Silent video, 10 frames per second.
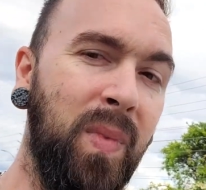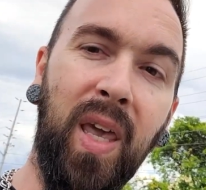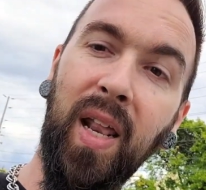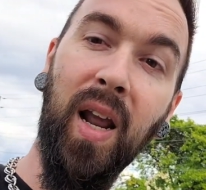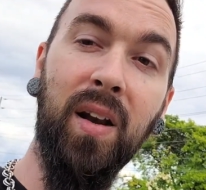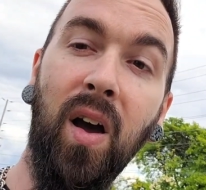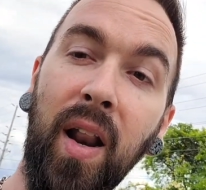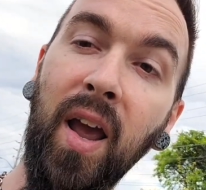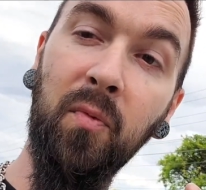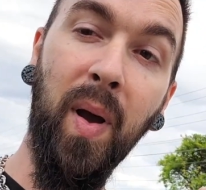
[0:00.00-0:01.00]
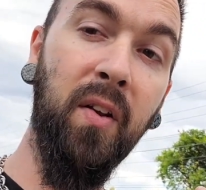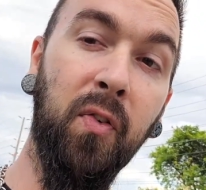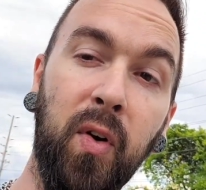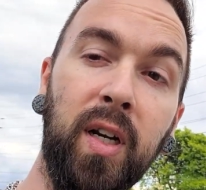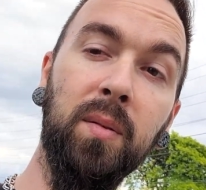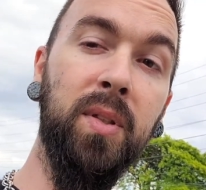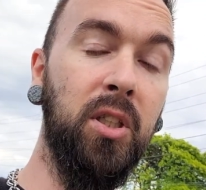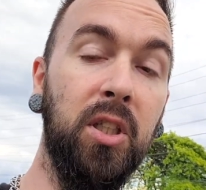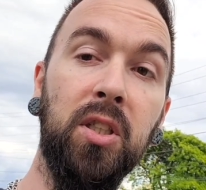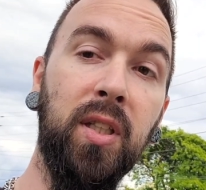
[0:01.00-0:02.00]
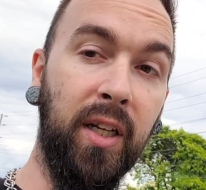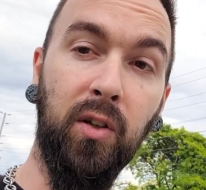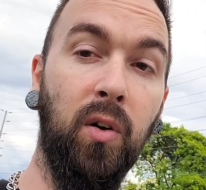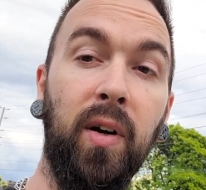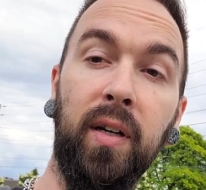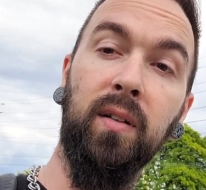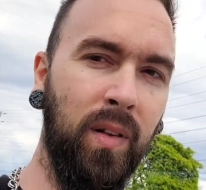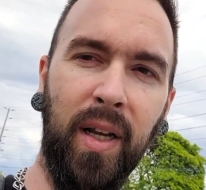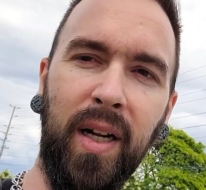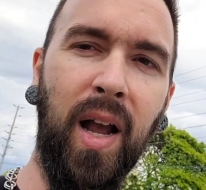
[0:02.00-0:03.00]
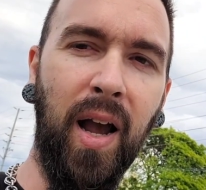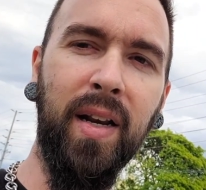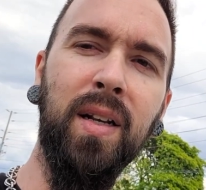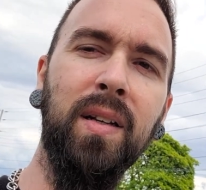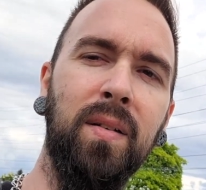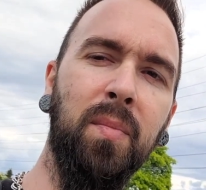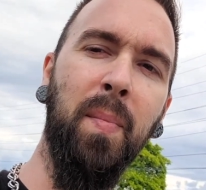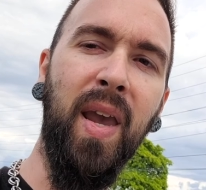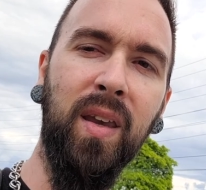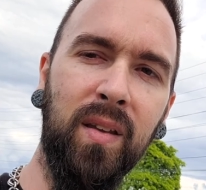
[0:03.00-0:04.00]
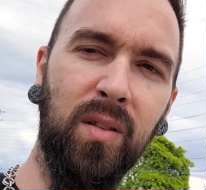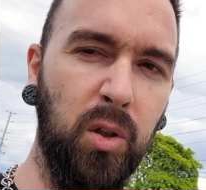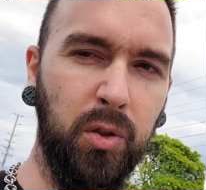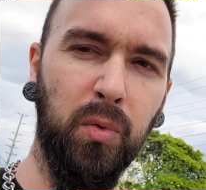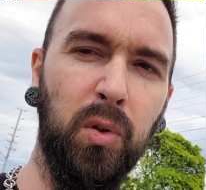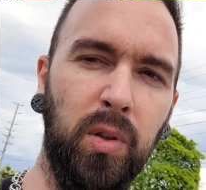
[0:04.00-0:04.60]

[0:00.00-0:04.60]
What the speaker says: Can I not have my freedom to just ignore it? Like, I didn't make those rules.